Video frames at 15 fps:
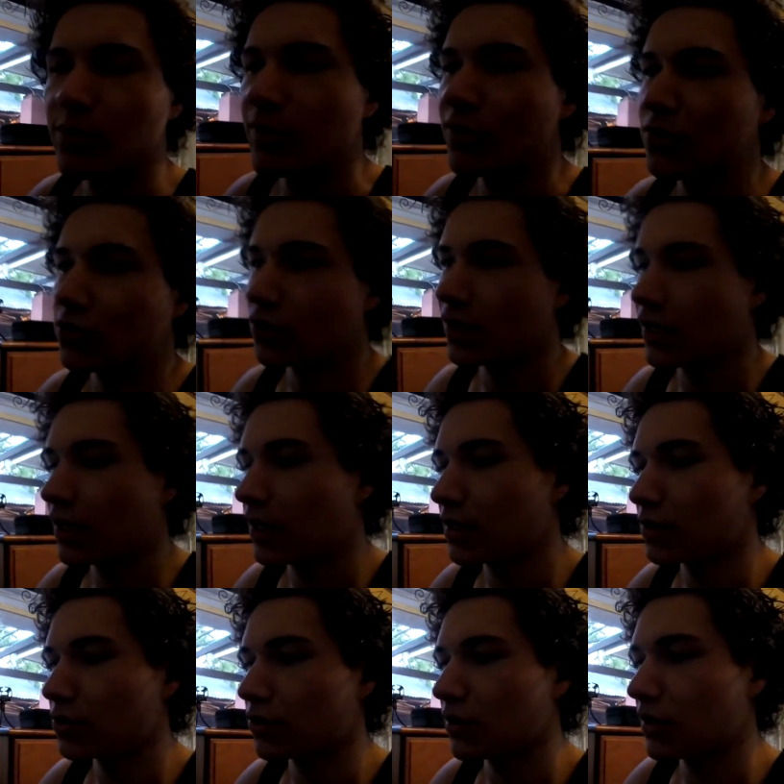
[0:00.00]
before I
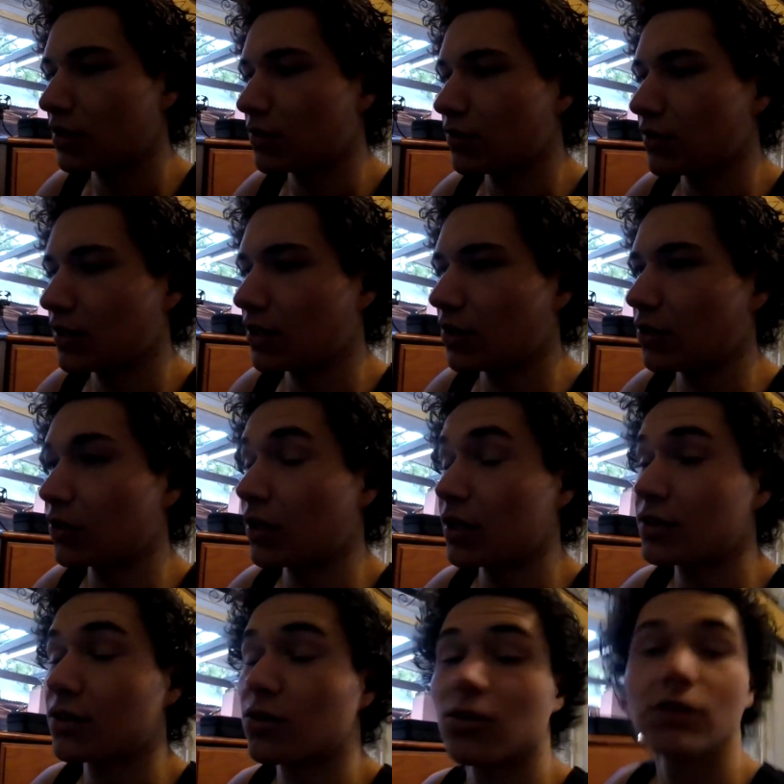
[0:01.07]
end today's video, you
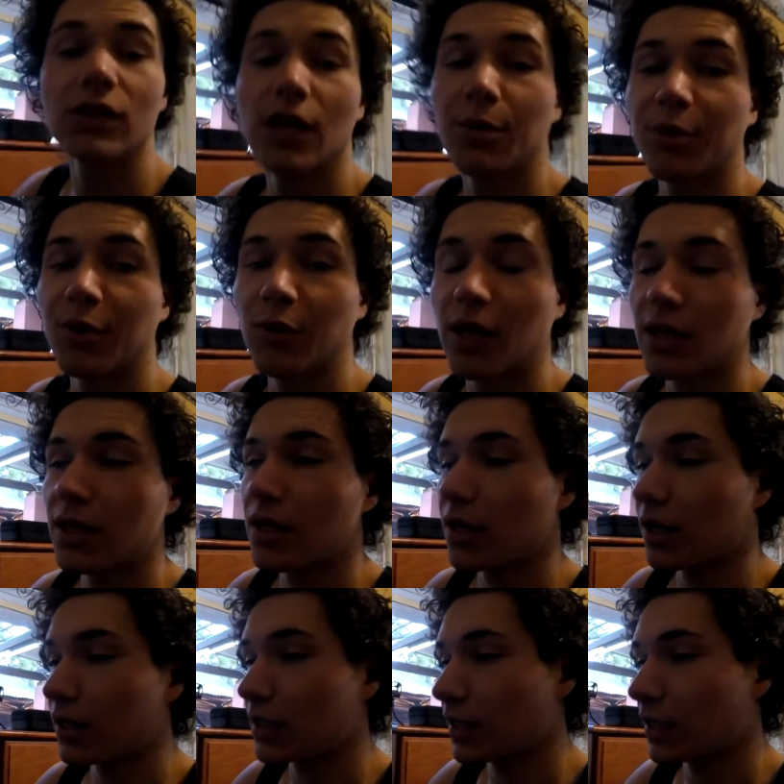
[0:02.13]
guys need to tell me what uh,